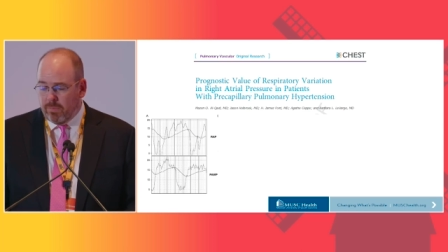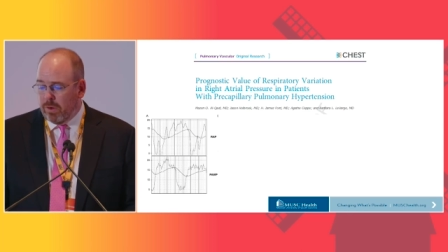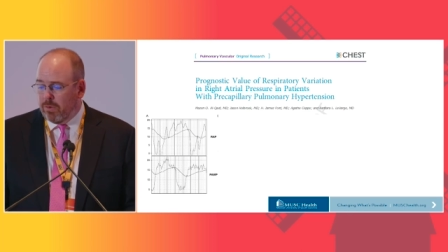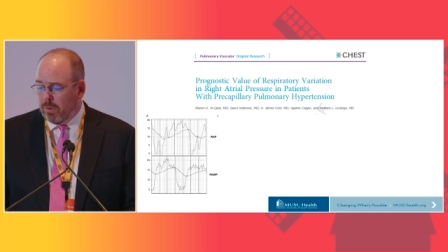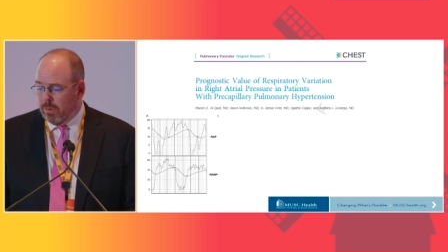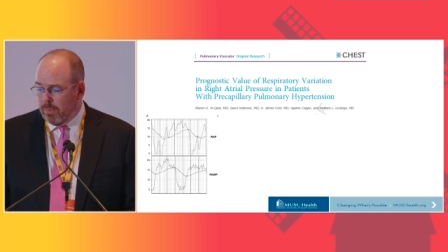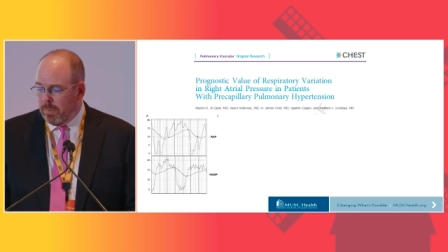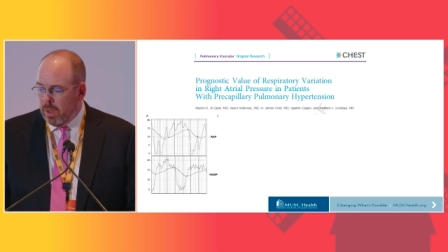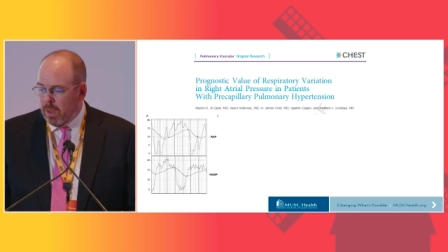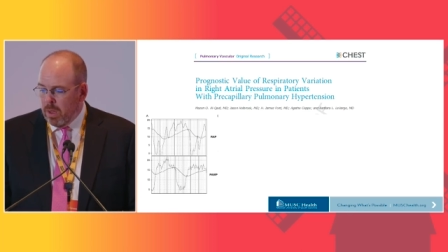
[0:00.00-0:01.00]
ventricle?
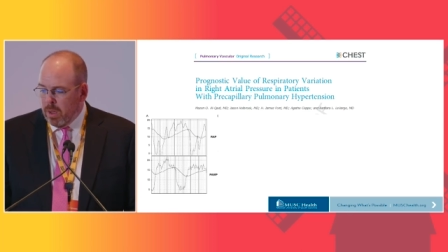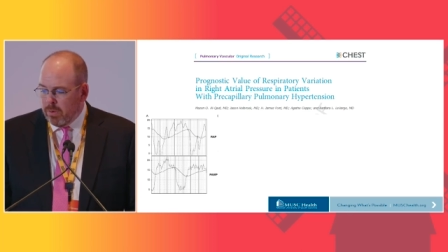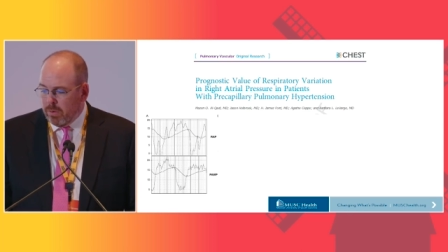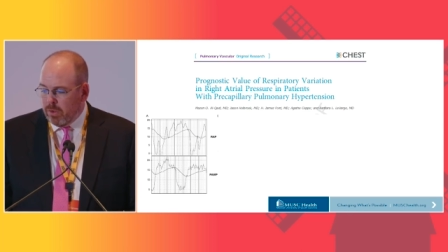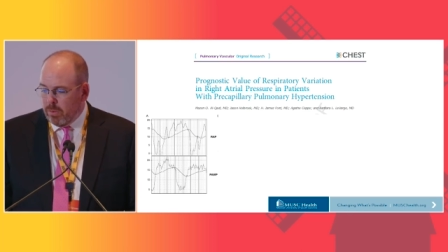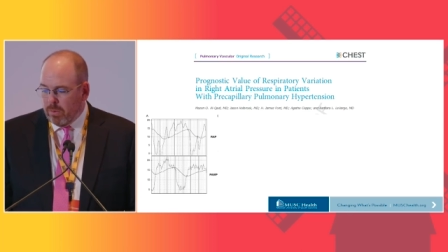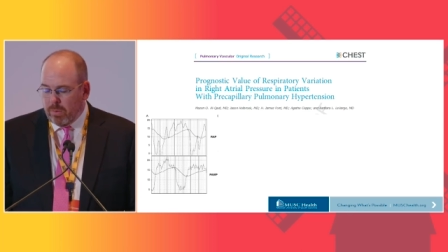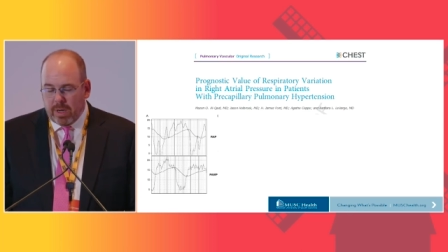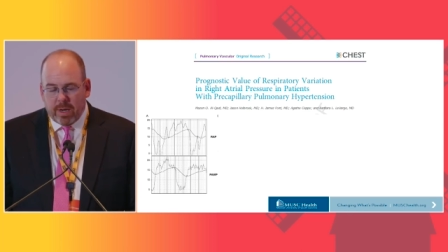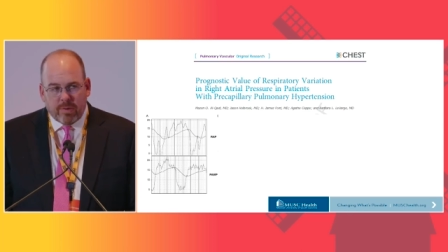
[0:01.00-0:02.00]
So this was a
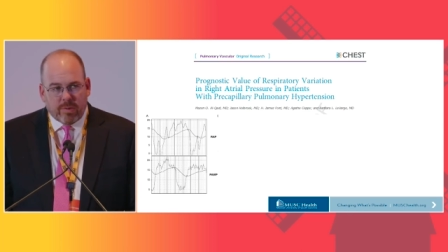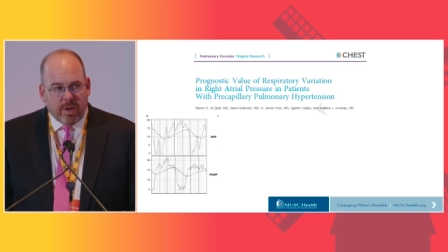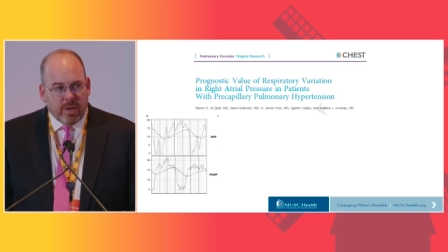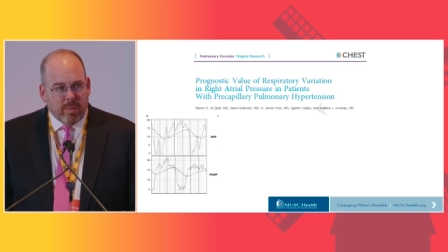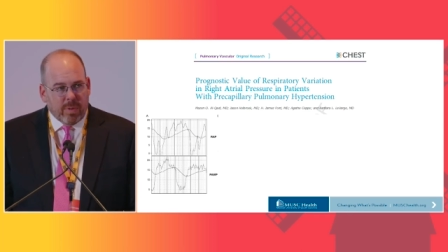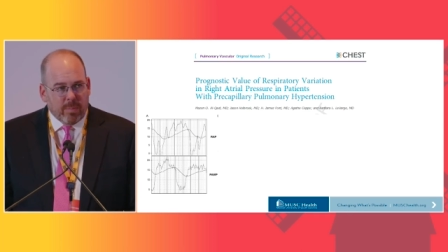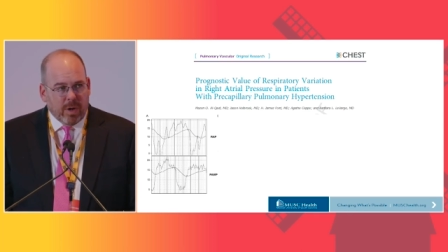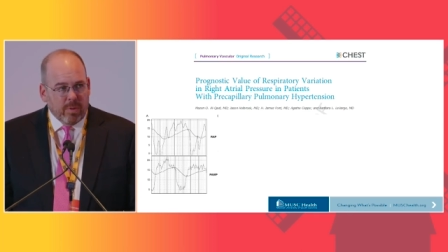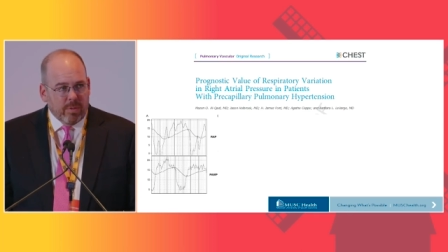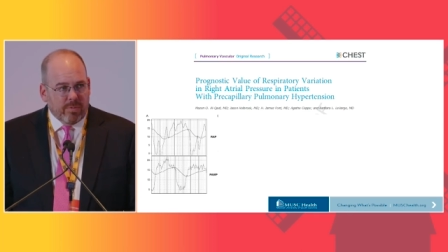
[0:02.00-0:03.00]
really nice study done by
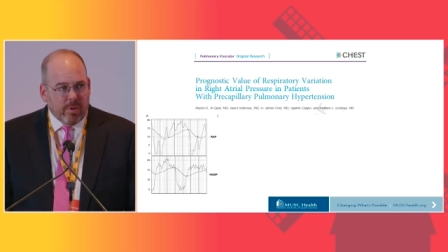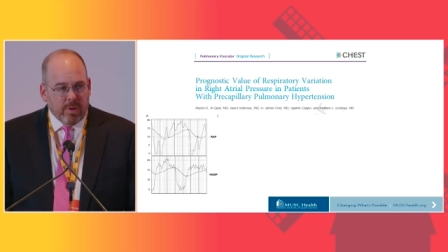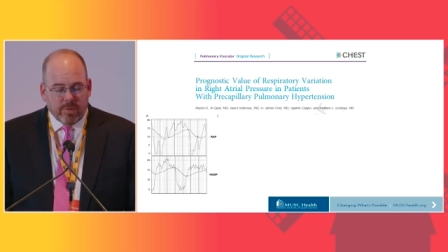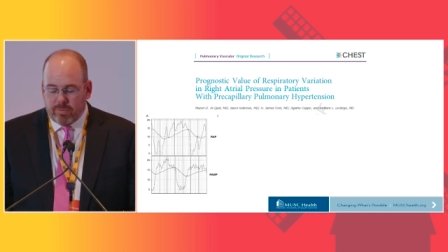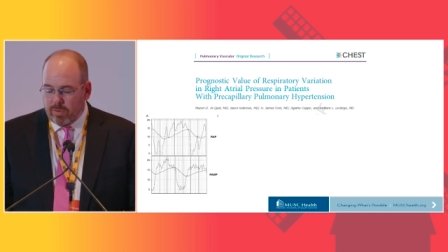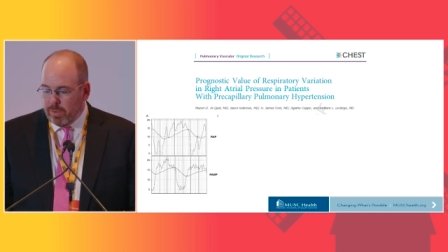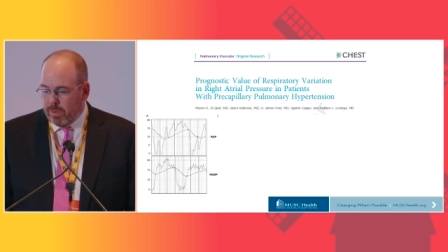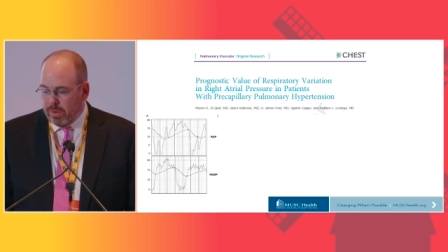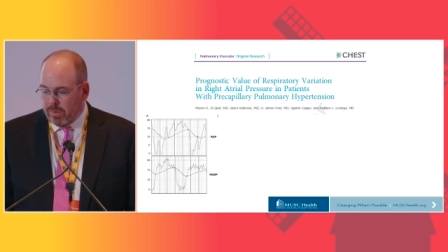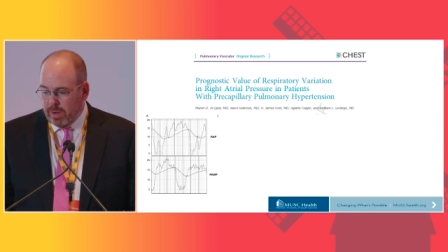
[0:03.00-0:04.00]
Barbara Lafarge from
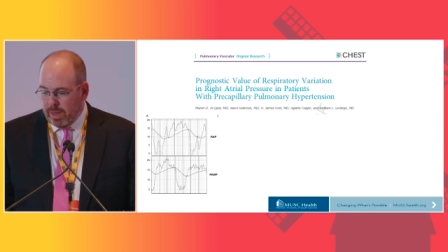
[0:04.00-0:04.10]
UNC.